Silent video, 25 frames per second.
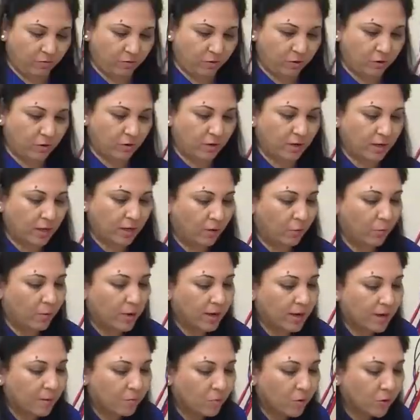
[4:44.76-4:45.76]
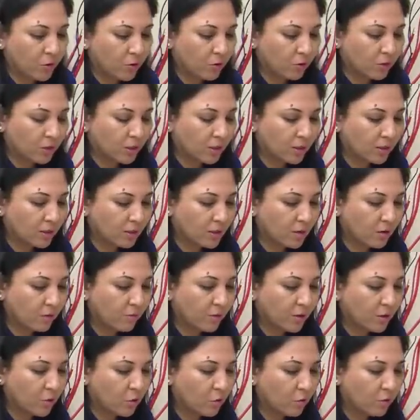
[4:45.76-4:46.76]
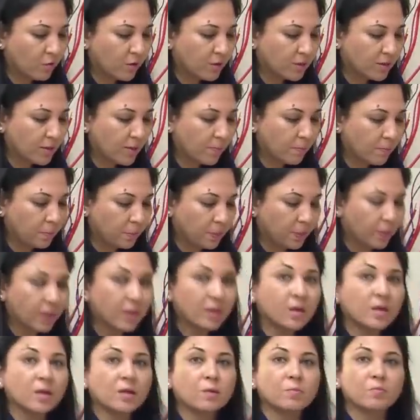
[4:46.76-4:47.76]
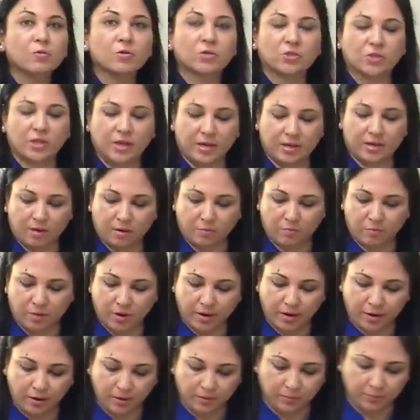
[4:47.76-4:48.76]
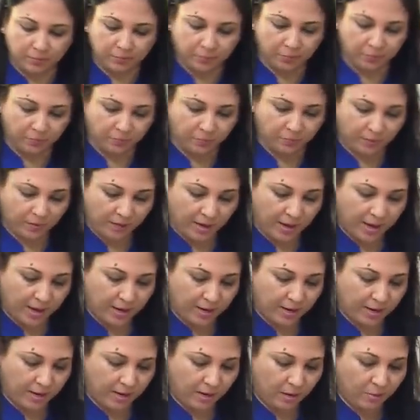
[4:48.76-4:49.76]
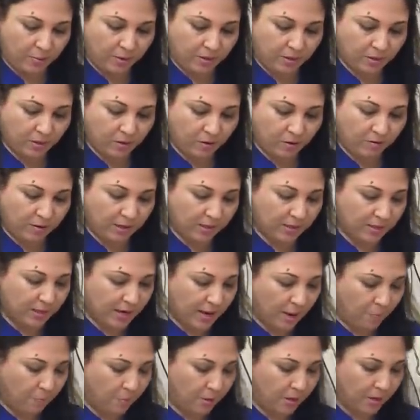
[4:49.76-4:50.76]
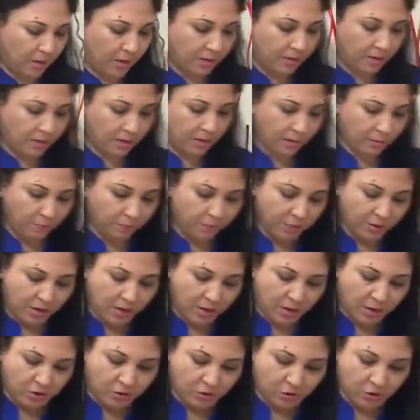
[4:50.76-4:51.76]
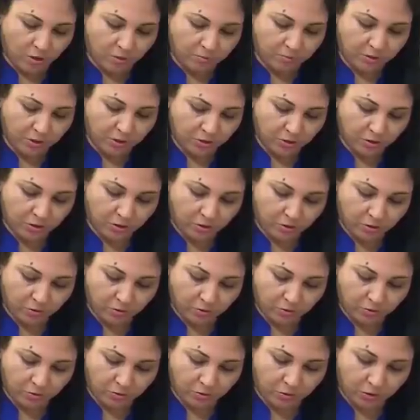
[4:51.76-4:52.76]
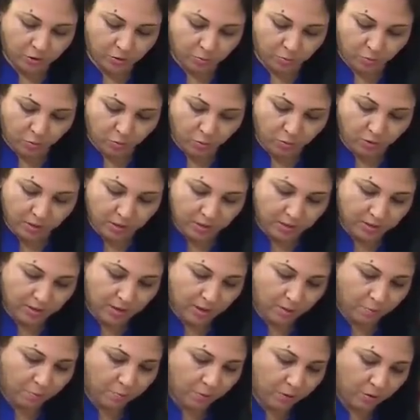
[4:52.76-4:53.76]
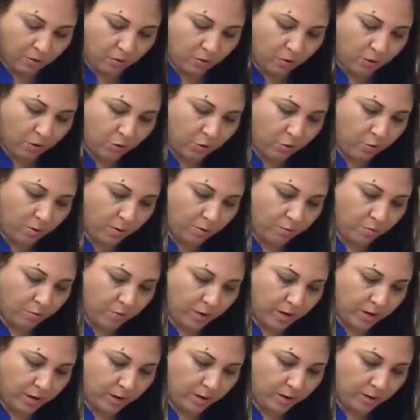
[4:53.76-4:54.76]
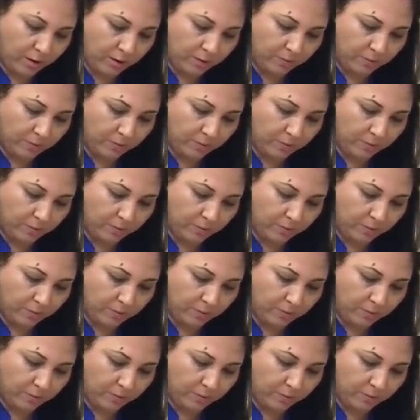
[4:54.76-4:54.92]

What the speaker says: for today where I'm going to just serve it over some bruschetta bread, and it'll be served as an appetizer. So I'm just going to spoon this up onto our bread.